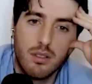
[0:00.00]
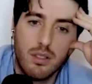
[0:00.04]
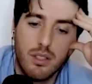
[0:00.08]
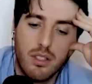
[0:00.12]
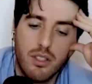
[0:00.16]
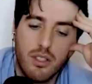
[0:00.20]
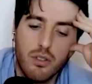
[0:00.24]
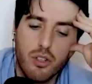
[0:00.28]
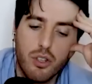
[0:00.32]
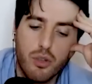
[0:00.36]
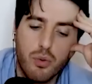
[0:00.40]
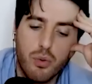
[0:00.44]

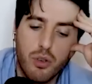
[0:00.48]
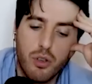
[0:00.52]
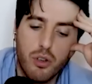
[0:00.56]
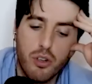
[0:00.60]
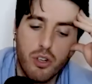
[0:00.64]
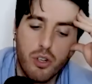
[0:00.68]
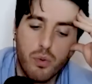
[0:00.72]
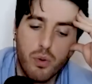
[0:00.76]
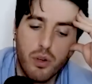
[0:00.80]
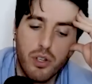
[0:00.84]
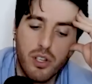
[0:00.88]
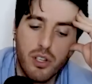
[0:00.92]
Do you
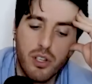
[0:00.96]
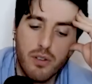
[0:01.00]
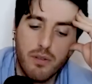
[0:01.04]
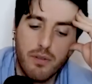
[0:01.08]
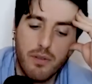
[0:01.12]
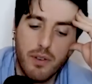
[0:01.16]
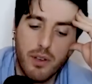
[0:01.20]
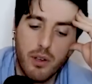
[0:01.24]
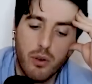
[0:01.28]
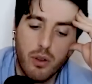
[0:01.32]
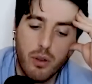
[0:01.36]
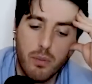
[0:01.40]
just wanted to
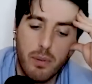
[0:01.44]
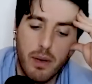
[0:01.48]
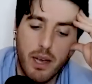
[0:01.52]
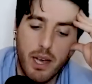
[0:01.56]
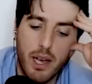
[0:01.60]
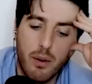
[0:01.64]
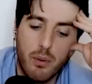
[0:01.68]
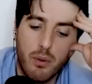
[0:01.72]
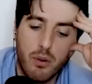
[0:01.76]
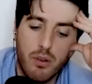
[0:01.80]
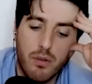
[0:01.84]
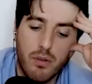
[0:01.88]
feel the
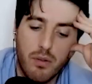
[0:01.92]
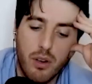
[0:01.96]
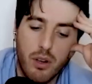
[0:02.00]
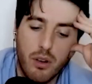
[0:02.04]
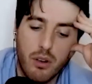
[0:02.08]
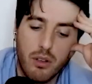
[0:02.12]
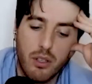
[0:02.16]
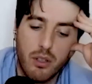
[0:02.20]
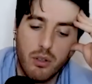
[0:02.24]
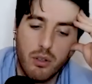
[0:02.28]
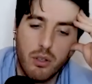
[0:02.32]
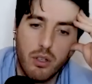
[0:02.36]
power of
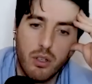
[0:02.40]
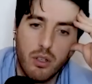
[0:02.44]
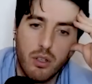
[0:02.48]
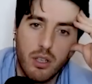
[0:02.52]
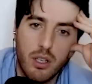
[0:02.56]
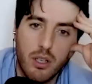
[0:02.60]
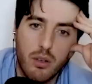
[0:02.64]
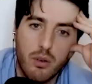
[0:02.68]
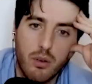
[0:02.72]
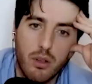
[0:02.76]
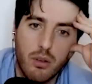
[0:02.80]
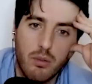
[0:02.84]
knowing you could
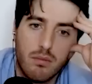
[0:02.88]
kill them?